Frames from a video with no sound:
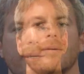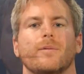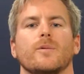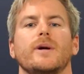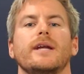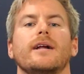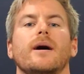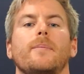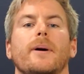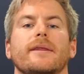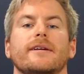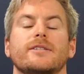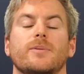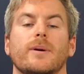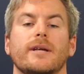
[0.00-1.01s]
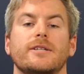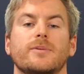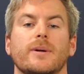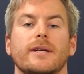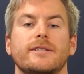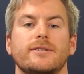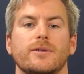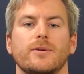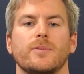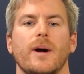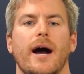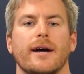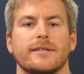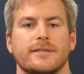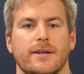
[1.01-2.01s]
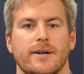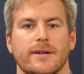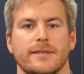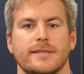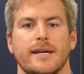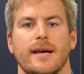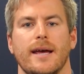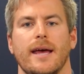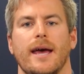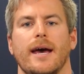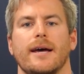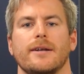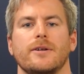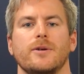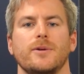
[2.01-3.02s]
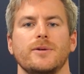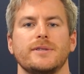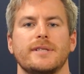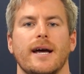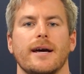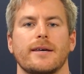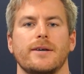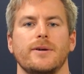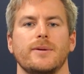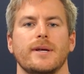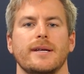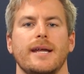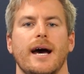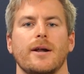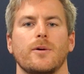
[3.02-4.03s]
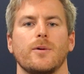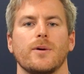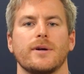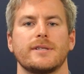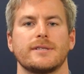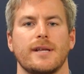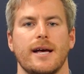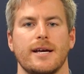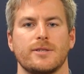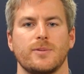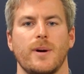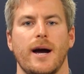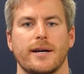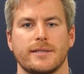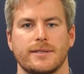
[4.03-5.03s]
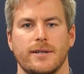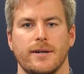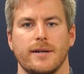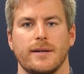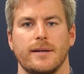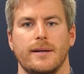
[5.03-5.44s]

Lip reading: Read up on the 2022 Rockstars at news.cuna.org/rockstar